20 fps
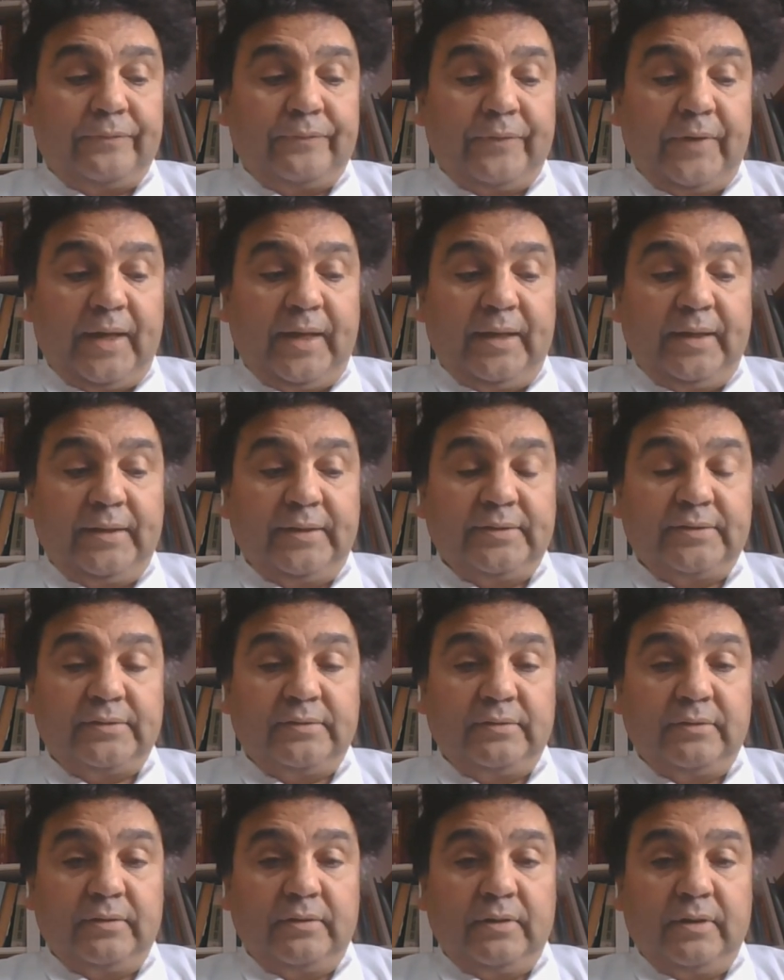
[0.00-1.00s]

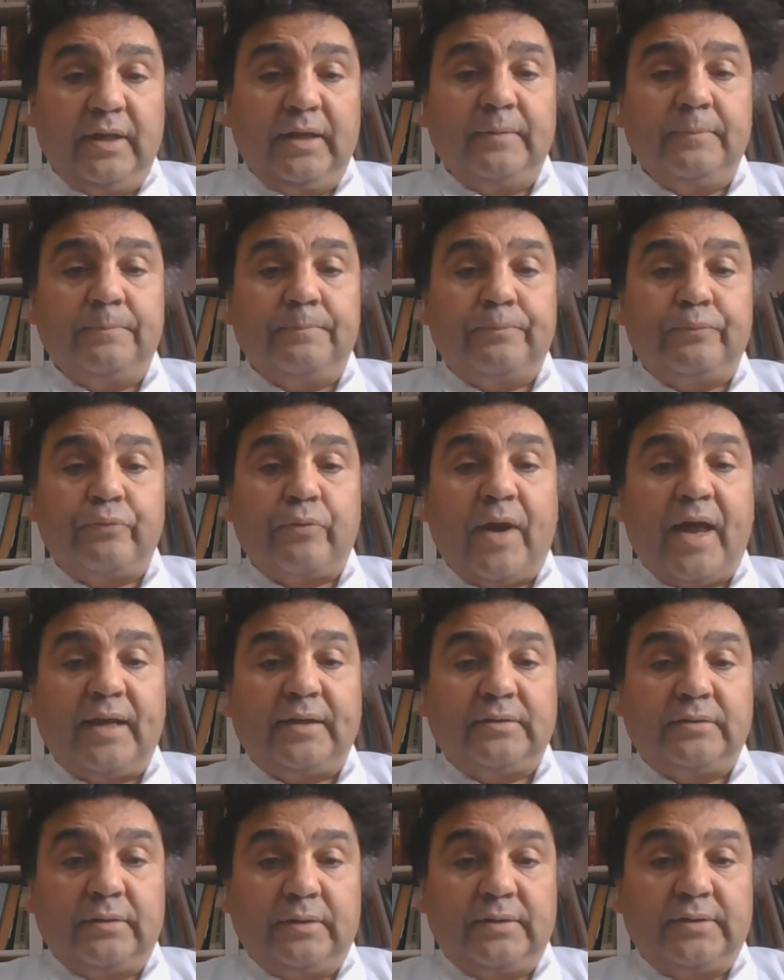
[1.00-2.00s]
phase, in
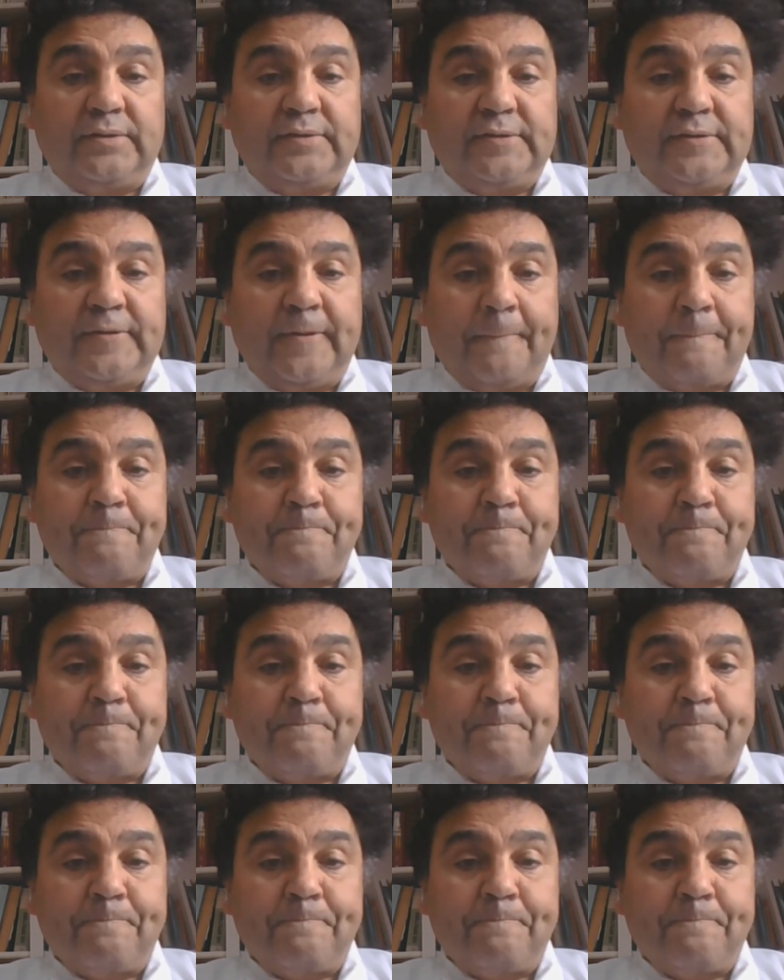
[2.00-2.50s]
practice,